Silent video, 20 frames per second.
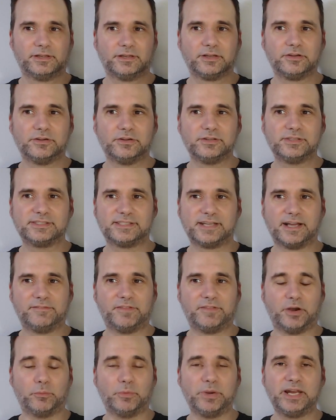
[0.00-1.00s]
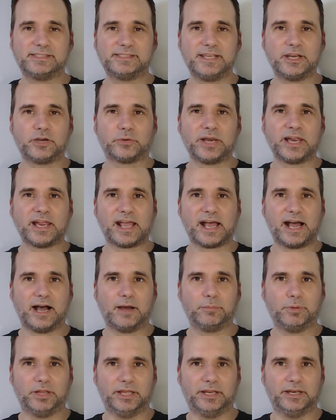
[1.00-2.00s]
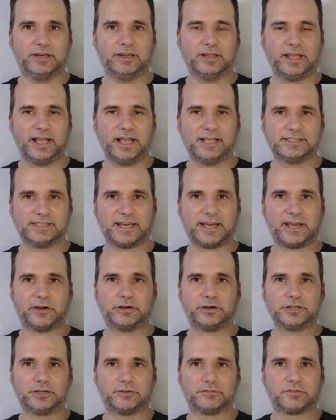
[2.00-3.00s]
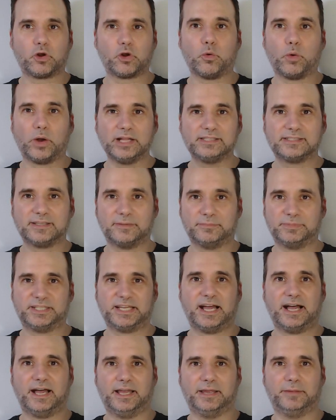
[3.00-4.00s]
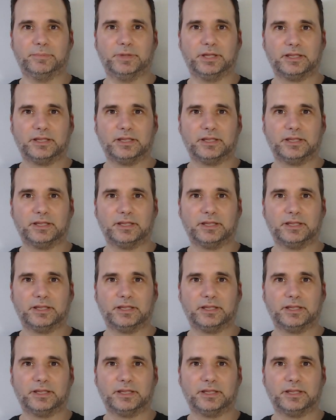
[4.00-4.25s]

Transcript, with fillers: Good stuff there. And we didn't see Green Goblin as a character for quite some time